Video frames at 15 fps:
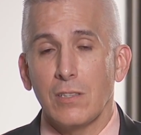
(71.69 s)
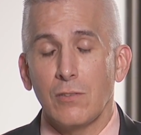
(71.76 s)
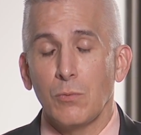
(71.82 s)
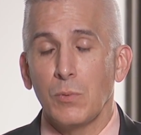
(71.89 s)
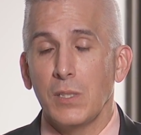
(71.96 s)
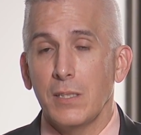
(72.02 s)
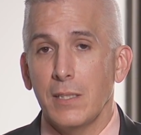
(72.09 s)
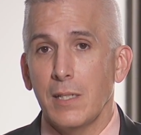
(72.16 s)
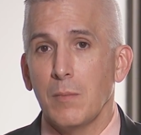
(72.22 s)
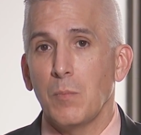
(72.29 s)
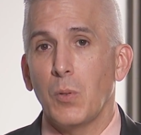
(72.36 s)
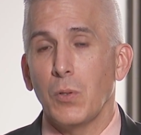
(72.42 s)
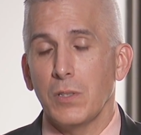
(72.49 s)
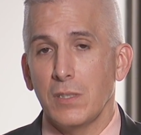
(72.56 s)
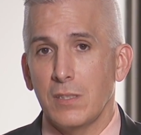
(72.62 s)
it's really
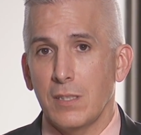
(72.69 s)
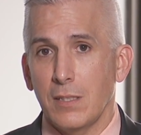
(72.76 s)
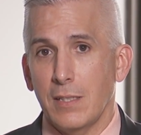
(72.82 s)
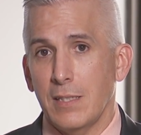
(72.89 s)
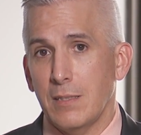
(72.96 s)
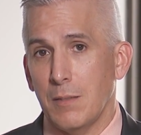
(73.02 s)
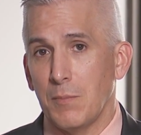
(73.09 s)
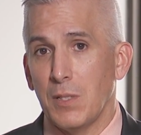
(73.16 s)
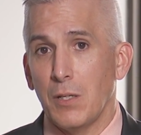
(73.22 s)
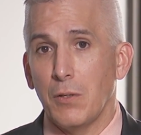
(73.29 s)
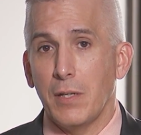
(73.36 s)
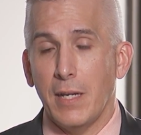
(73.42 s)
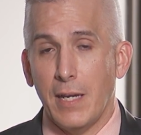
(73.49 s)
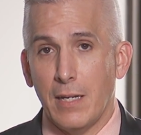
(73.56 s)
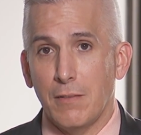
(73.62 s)
important to let them know
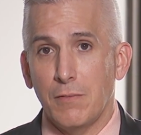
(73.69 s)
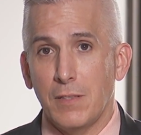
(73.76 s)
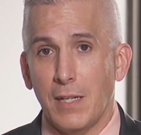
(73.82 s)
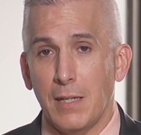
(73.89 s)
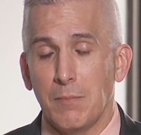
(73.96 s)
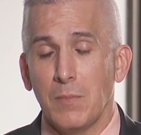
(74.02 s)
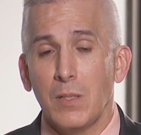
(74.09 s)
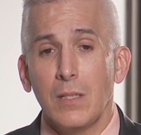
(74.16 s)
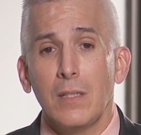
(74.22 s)
ahead of time.